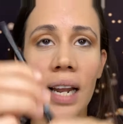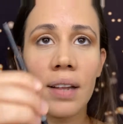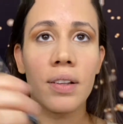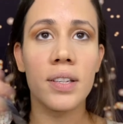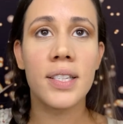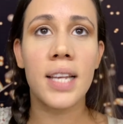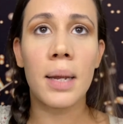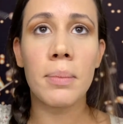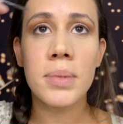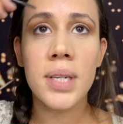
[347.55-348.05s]

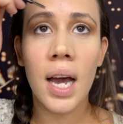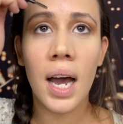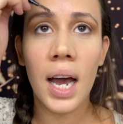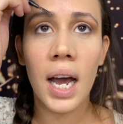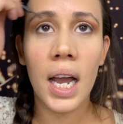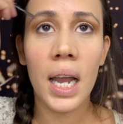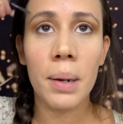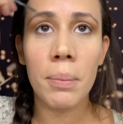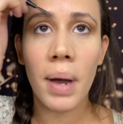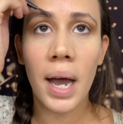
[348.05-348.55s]
the same
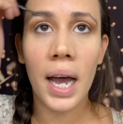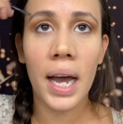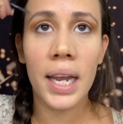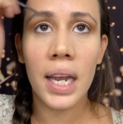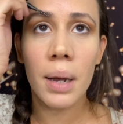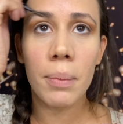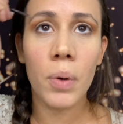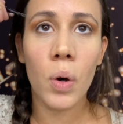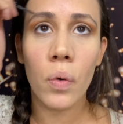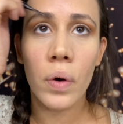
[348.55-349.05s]
time, I
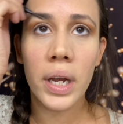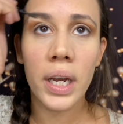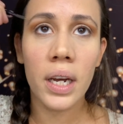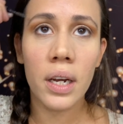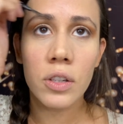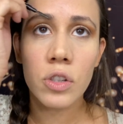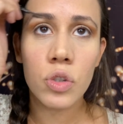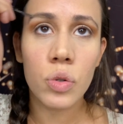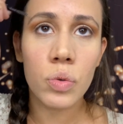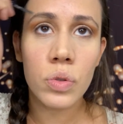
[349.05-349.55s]
am
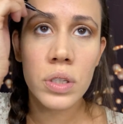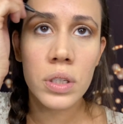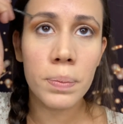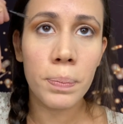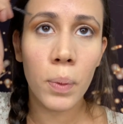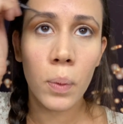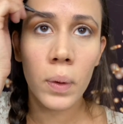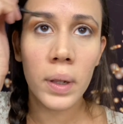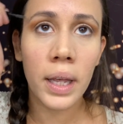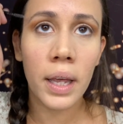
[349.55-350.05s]
going to
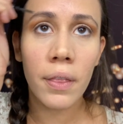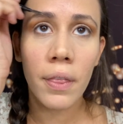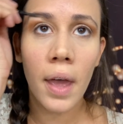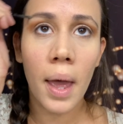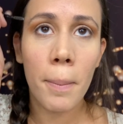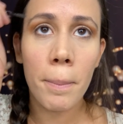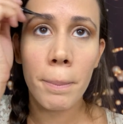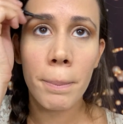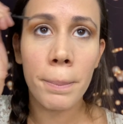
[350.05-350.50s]
spoolie them